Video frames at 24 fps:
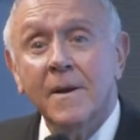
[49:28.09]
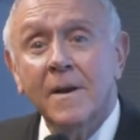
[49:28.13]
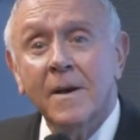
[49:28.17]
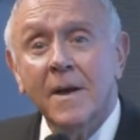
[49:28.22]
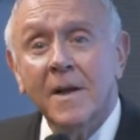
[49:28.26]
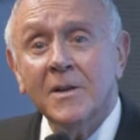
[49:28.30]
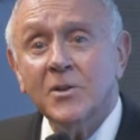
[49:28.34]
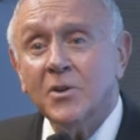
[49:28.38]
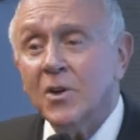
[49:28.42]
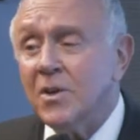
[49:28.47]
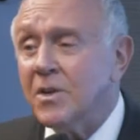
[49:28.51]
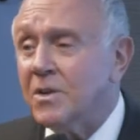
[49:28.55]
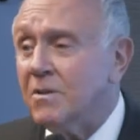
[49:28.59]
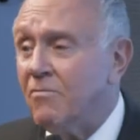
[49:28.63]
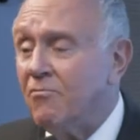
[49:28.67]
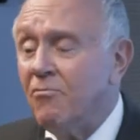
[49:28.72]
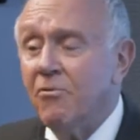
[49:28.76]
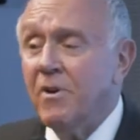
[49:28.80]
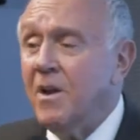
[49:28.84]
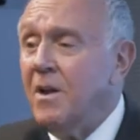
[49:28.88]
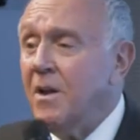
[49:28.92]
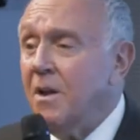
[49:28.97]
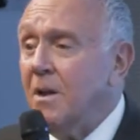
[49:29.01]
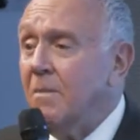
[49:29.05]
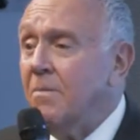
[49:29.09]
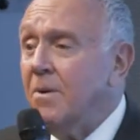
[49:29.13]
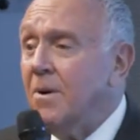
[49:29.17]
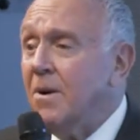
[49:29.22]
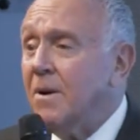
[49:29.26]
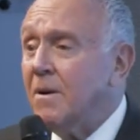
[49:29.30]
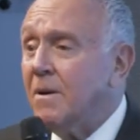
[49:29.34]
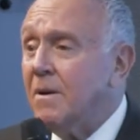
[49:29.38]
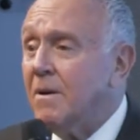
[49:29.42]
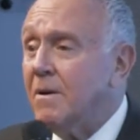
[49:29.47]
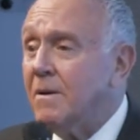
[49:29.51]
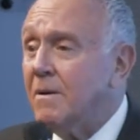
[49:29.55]
It's just reading a
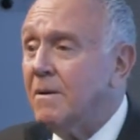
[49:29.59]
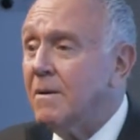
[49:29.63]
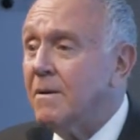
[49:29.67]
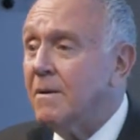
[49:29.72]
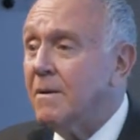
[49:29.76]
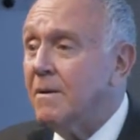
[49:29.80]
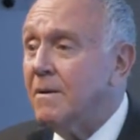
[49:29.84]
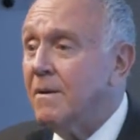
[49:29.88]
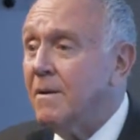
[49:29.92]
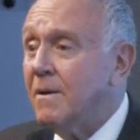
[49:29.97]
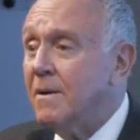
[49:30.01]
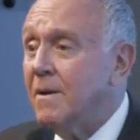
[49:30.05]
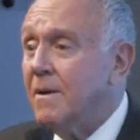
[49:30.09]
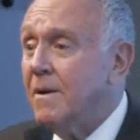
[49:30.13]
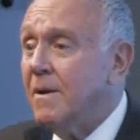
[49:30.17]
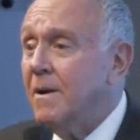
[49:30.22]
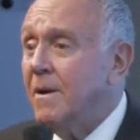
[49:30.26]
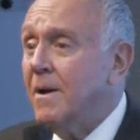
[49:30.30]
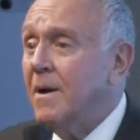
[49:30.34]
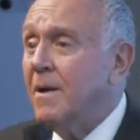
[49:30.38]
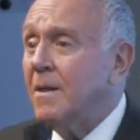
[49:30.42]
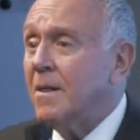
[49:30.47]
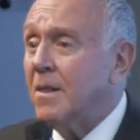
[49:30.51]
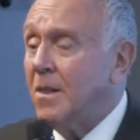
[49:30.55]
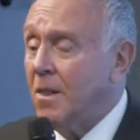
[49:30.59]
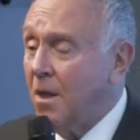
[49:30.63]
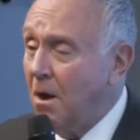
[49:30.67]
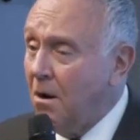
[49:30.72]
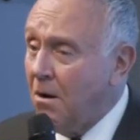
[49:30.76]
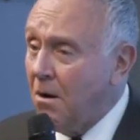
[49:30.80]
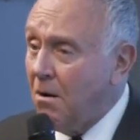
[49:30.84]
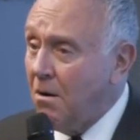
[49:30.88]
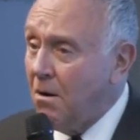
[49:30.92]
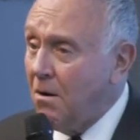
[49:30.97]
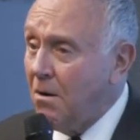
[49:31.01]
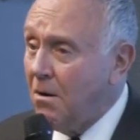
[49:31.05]
book.
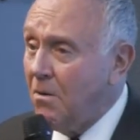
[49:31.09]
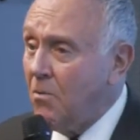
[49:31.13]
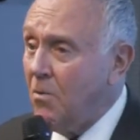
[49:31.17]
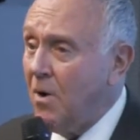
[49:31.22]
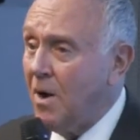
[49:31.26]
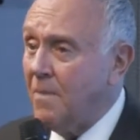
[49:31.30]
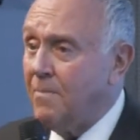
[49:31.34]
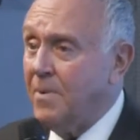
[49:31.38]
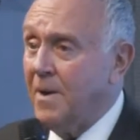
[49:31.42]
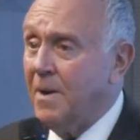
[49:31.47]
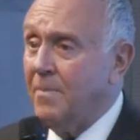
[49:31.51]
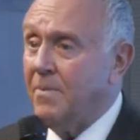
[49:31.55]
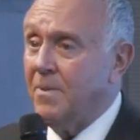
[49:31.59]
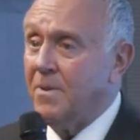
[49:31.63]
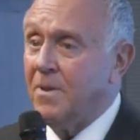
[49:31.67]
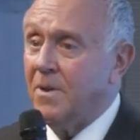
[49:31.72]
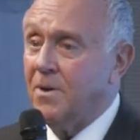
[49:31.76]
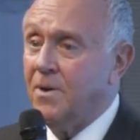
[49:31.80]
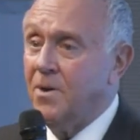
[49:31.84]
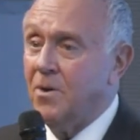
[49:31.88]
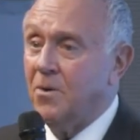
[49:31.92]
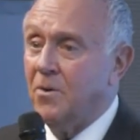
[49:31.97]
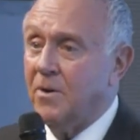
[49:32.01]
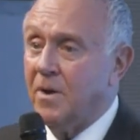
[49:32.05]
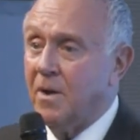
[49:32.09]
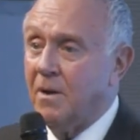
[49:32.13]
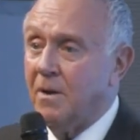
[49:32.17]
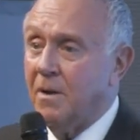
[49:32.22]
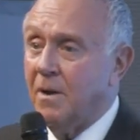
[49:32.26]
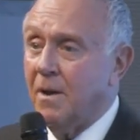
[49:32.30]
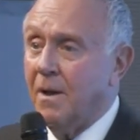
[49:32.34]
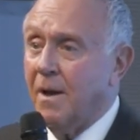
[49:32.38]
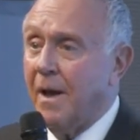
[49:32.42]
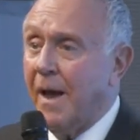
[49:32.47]
Learn what people are doing.